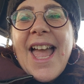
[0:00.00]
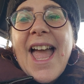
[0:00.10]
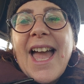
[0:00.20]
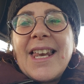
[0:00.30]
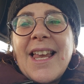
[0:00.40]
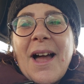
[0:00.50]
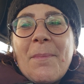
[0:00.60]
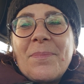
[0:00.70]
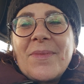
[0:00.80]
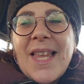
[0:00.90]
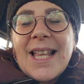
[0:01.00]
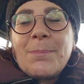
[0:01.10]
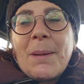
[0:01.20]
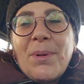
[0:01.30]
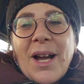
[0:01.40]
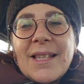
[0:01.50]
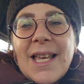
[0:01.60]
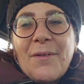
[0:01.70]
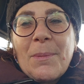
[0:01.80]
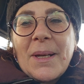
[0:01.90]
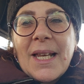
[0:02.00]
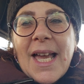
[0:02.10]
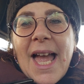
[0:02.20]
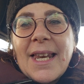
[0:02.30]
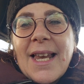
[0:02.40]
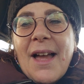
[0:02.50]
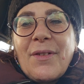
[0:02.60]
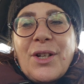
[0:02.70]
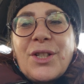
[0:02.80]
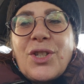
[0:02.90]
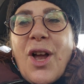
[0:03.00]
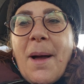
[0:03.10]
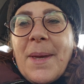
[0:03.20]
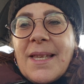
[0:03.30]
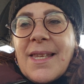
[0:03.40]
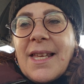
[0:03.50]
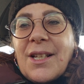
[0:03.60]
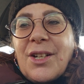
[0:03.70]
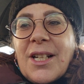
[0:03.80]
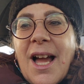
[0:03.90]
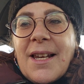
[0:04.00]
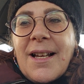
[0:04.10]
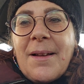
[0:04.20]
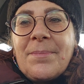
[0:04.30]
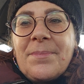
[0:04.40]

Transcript: And that's my bracha to everybody, and have a good Shabbos and a good Hanukkah.